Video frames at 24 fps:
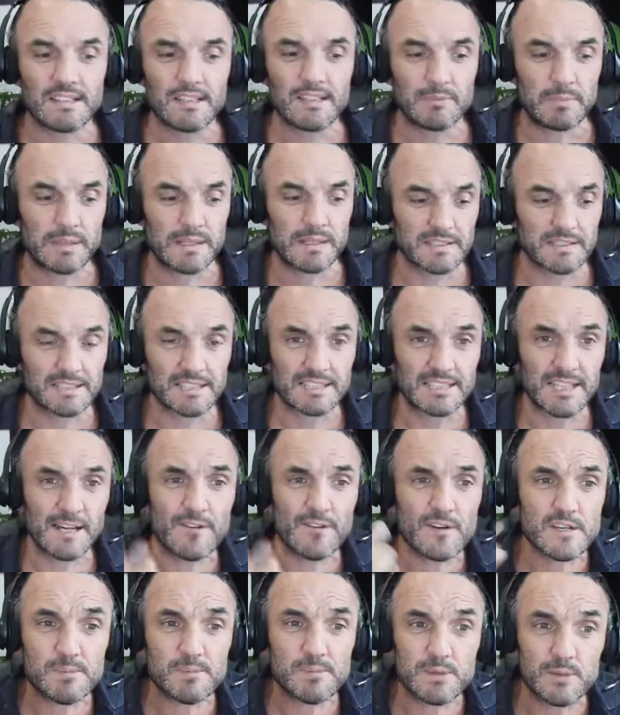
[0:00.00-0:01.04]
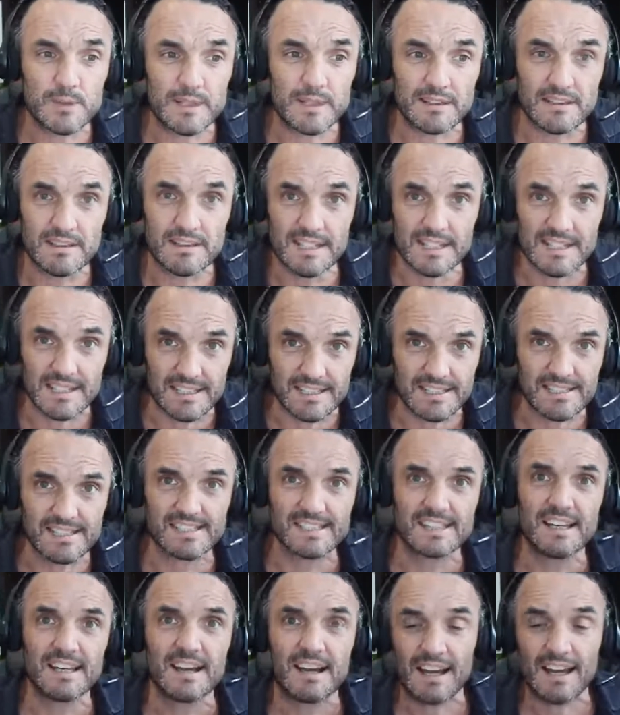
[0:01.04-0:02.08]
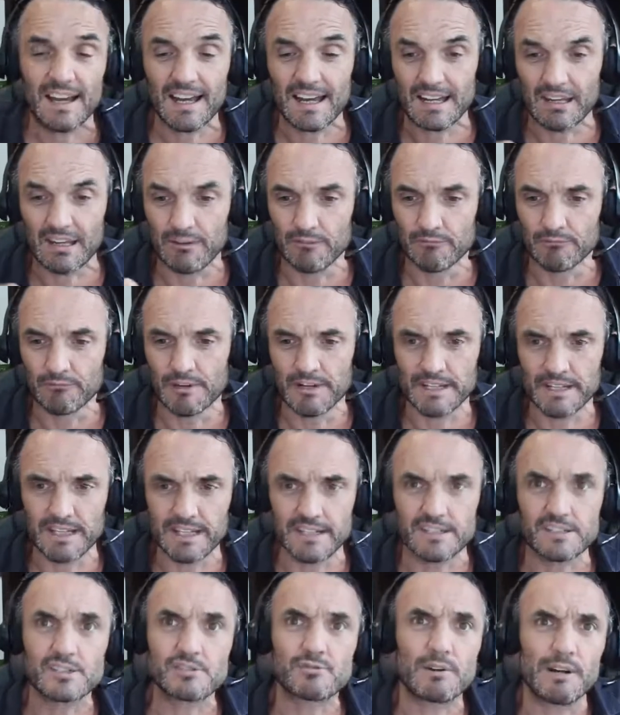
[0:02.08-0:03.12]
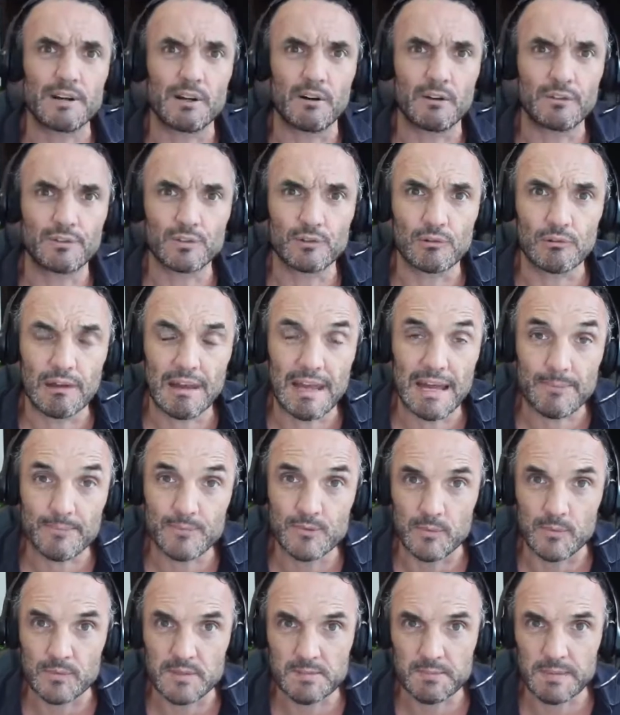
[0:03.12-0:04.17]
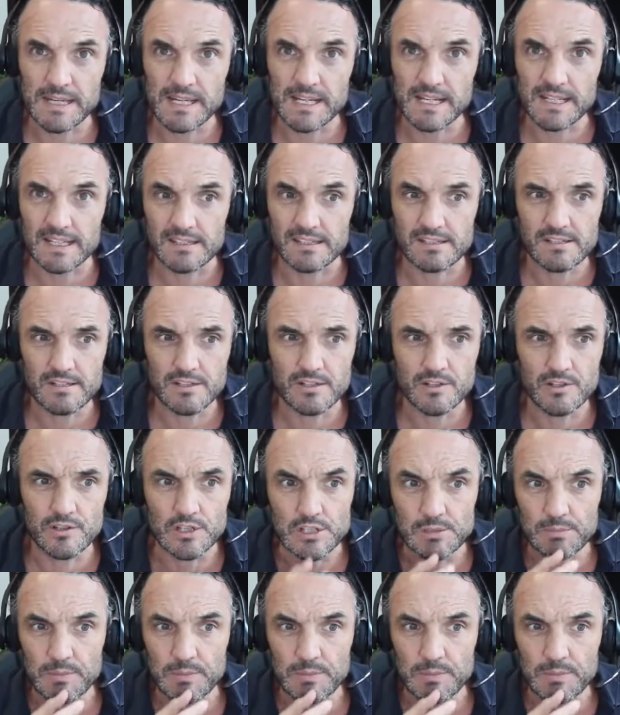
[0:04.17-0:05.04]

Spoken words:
because the difference between this and running it straight off your laptop speaker is huge.